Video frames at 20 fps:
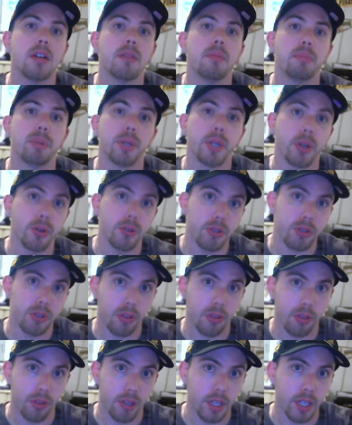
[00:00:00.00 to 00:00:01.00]
But here's the
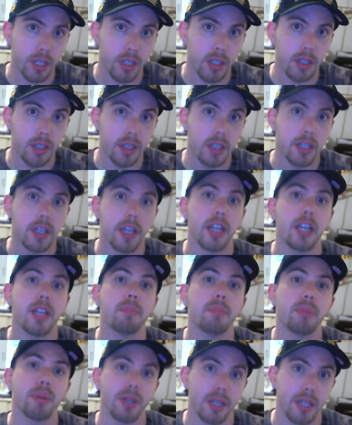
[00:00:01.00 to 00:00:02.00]
thing. Kenny
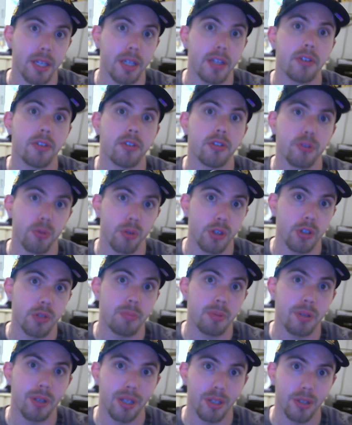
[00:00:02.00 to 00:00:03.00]
Pickett and George
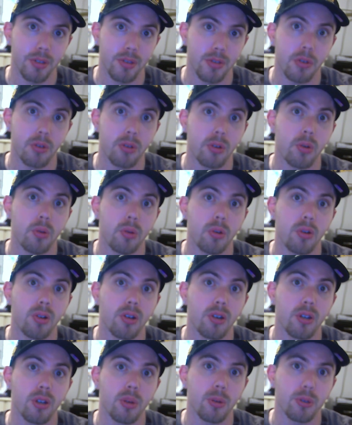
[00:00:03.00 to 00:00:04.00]
Pickens are no
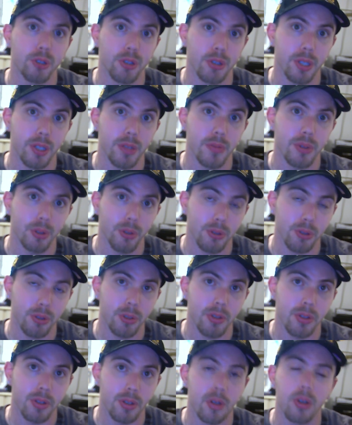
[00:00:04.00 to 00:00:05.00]
longer
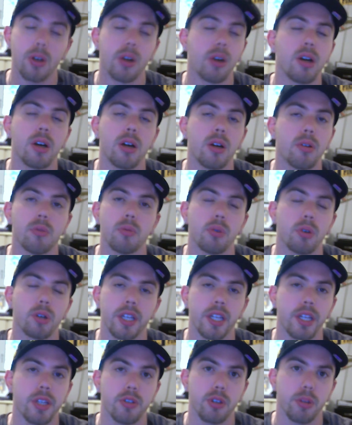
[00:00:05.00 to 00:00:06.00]
receivers. Or
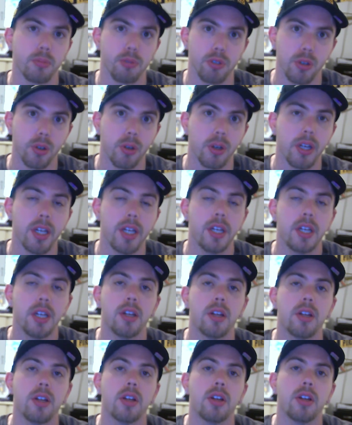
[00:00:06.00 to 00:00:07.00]
rookies, I'm sorry.
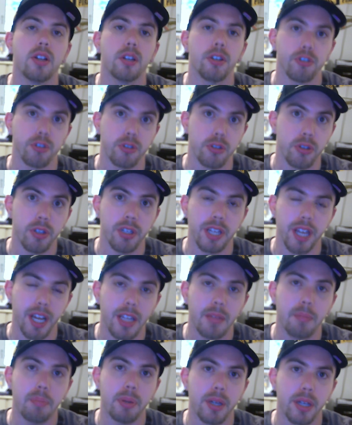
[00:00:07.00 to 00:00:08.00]

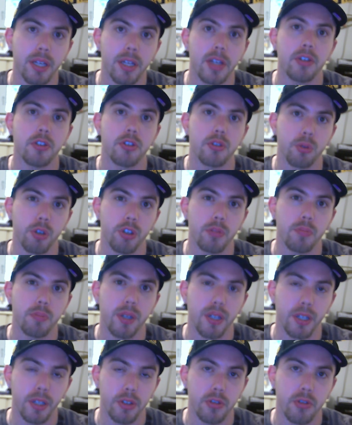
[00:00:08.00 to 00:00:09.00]
Kenny Pickett and George
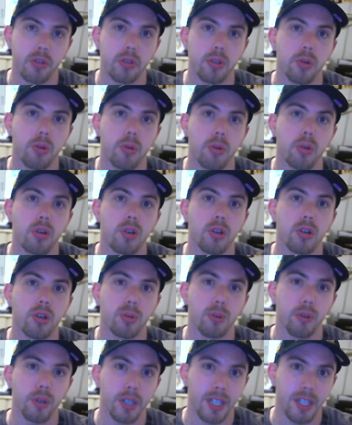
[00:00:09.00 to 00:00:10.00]
Pickens are no longer
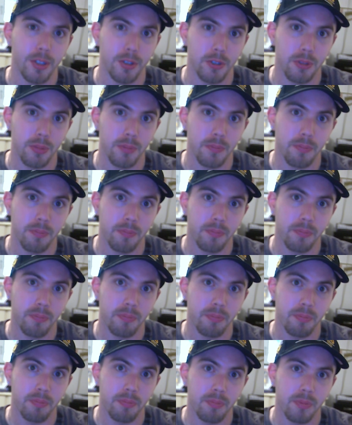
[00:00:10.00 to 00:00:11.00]
rookies.
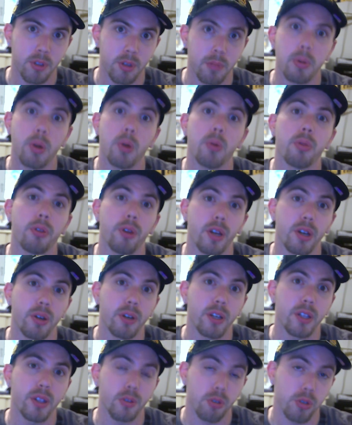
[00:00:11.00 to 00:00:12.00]
They're both
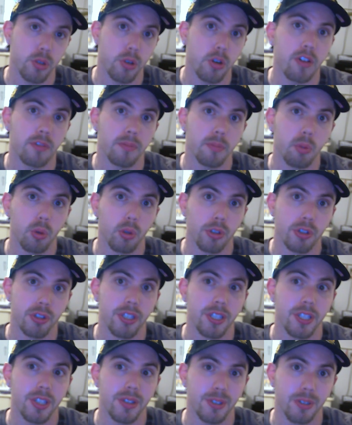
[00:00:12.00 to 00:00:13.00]
entering their sophomore
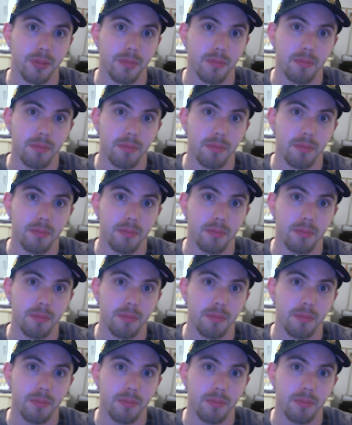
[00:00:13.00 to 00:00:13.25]
season.